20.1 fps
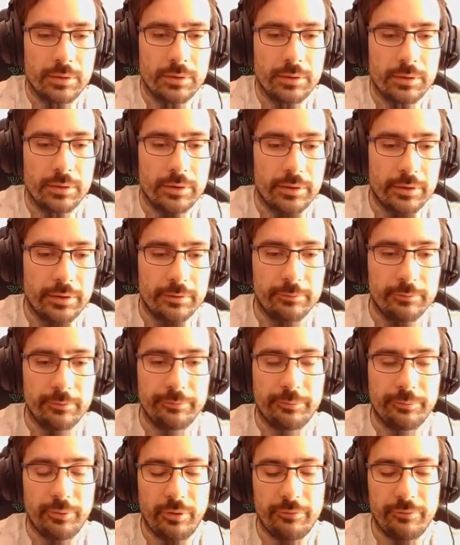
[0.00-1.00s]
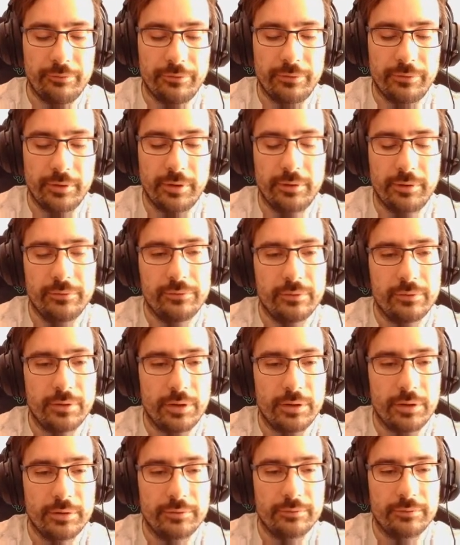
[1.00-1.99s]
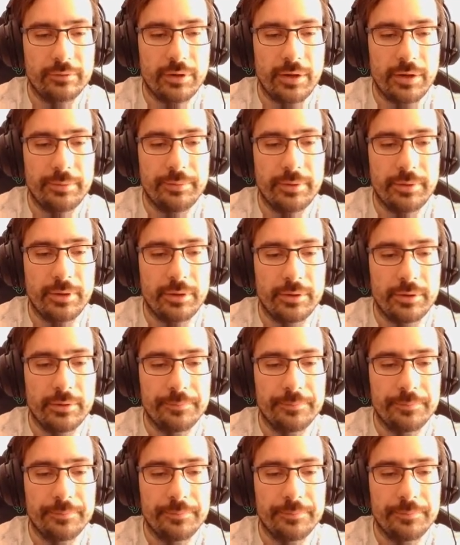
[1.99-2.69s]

and then with parentheses I can type in